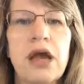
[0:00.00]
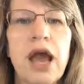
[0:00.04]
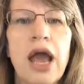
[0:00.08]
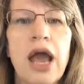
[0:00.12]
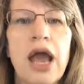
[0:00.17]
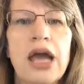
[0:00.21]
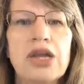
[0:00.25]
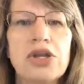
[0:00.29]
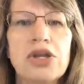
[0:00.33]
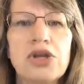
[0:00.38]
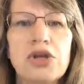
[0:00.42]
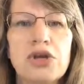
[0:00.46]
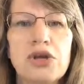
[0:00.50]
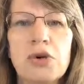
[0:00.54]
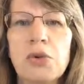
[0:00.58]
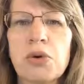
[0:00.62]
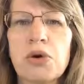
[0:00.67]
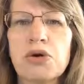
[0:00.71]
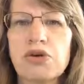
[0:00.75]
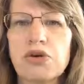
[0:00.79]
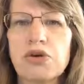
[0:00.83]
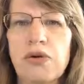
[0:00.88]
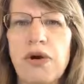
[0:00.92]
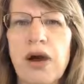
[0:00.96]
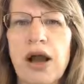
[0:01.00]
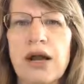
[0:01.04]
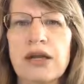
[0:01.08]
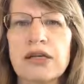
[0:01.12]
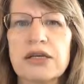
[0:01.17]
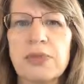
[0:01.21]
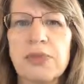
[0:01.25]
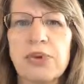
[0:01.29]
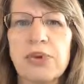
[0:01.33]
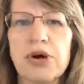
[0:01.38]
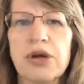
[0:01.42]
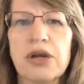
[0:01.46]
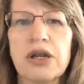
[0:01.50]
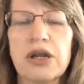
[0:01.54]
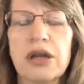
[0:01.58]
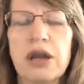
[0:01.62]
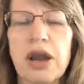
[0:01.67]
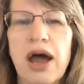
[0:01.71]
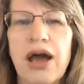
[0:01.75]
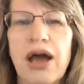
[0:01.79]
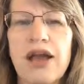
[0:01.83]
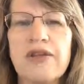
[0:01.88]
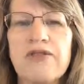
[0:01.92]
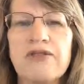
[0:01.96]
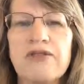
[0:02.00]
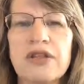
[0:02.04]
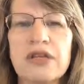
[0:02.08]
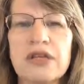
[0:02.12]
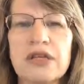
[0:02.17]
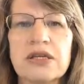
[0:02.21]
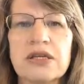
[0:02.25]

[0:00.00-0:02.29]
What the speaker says: And you are trying to put a knife in